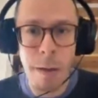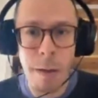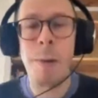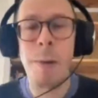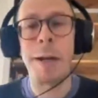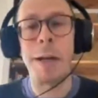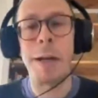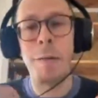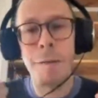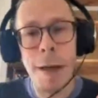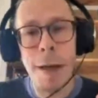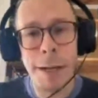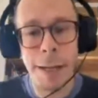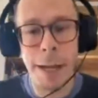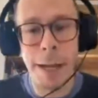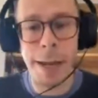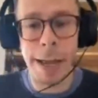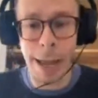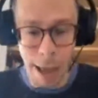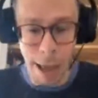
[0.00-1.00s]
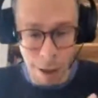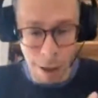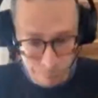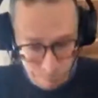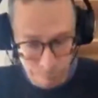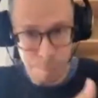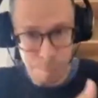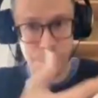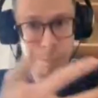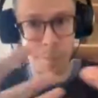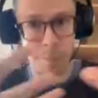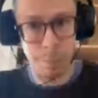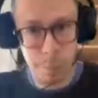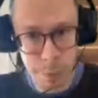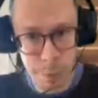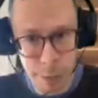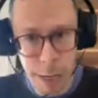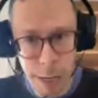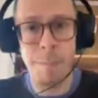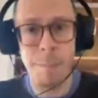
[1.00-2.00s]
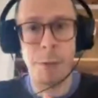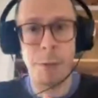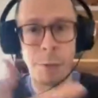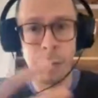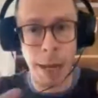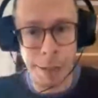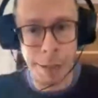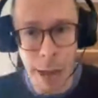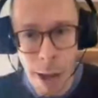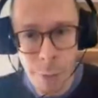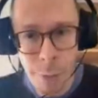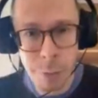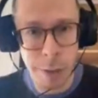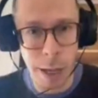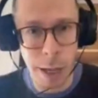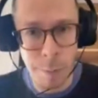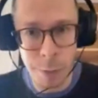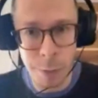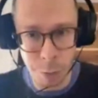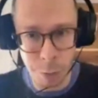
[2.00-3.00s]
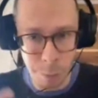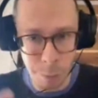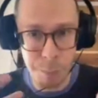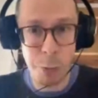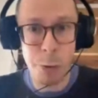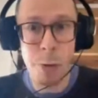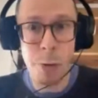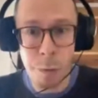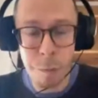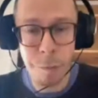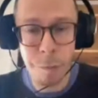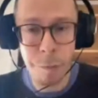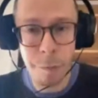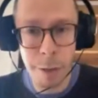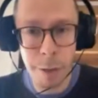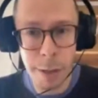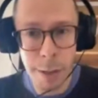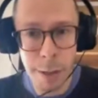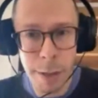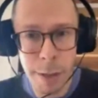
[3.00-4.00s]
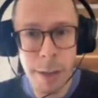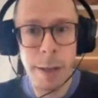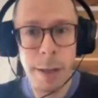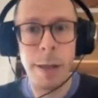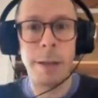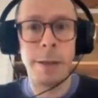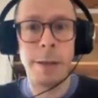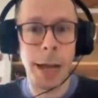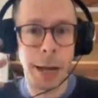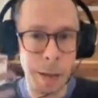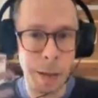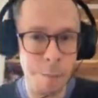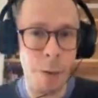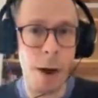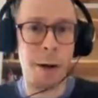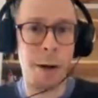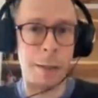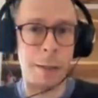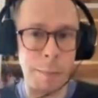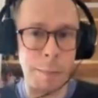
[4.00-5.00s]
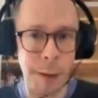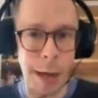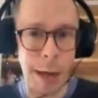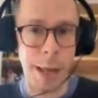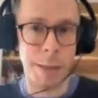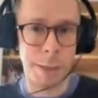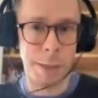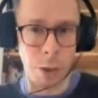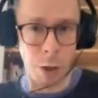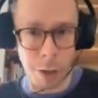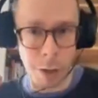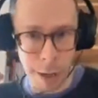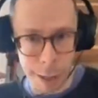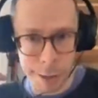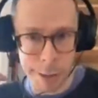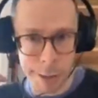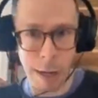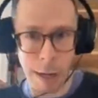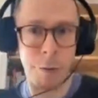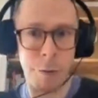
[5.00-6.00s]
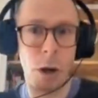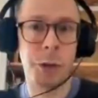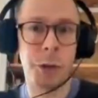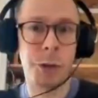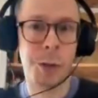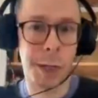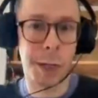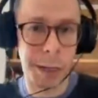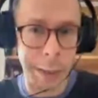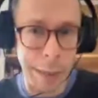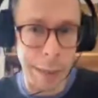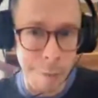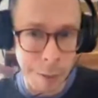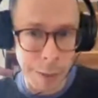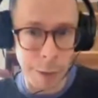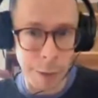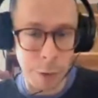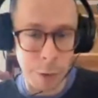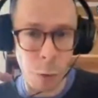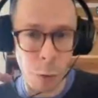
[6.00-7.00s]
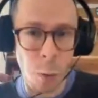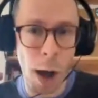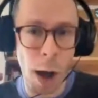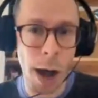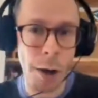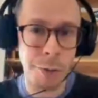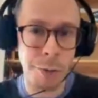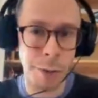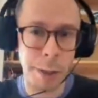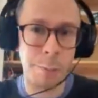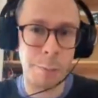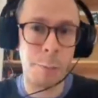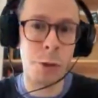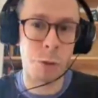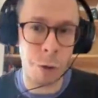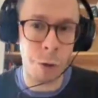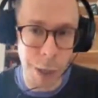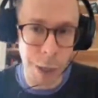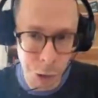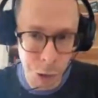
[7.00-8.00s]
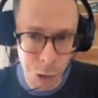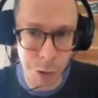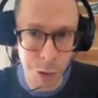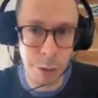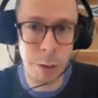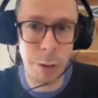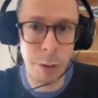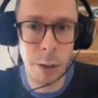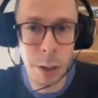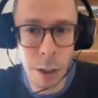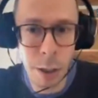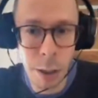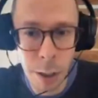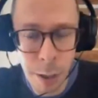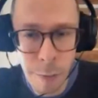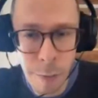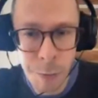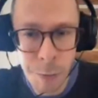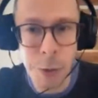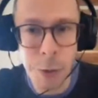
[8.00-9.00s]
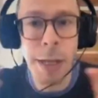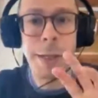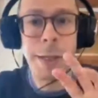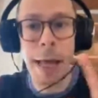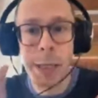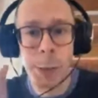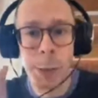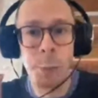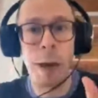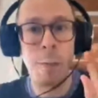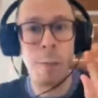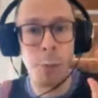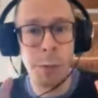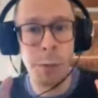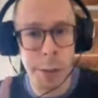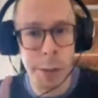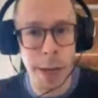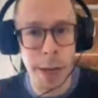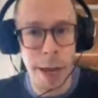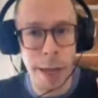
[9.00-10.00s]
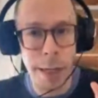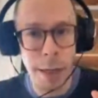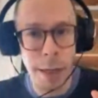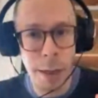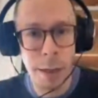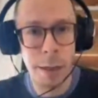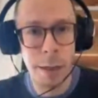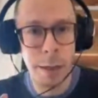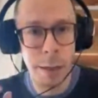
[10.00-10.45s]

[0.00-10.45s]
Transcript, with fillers: But the fact that I have come to that outcome, to the proof, that in partly depends on a self-conscious activity throughout the demonstration. So that, that's what I would say.